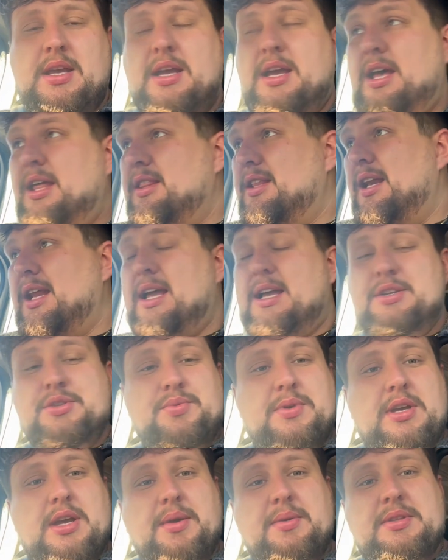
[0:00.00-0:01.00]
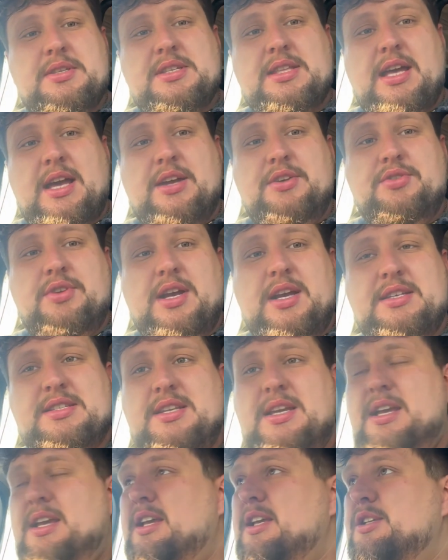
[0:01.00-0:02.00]
and the letters were going to that address.
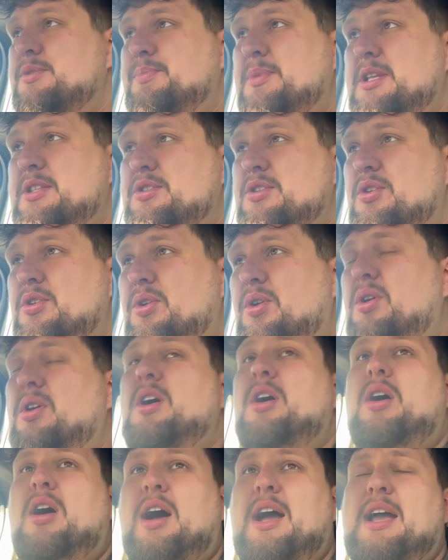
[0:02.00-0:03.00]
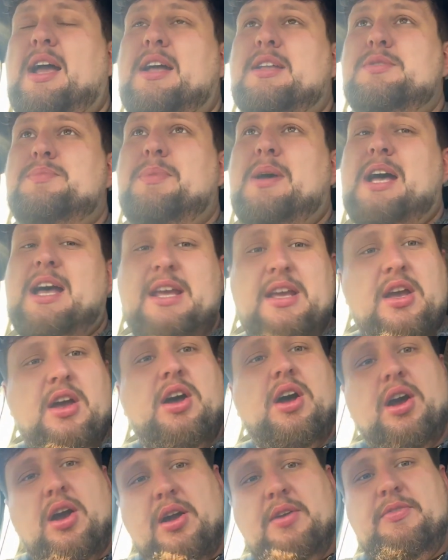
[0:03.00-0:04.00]
It's been to court. I had to pay
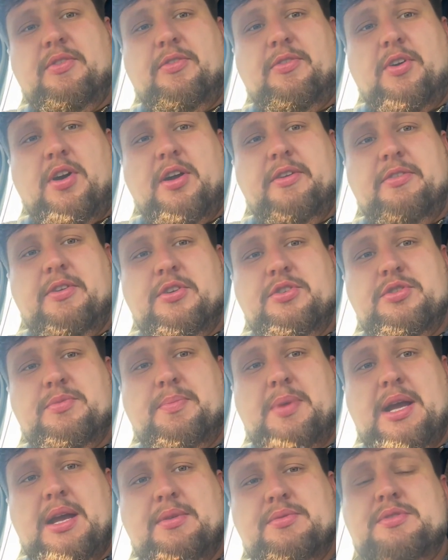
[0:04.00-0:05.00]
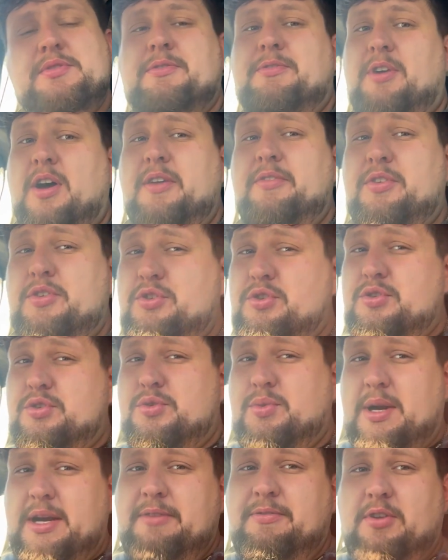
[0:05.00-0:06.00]
over £500,
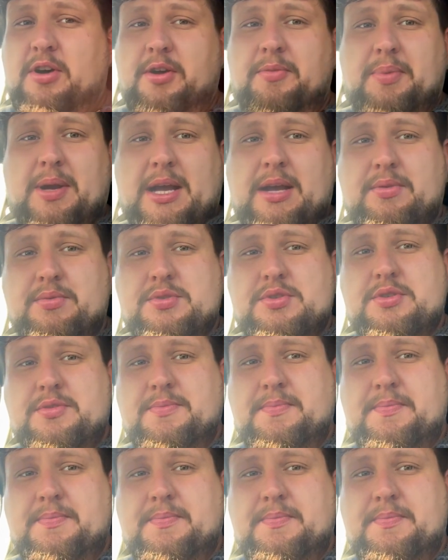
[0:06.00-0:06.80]
£525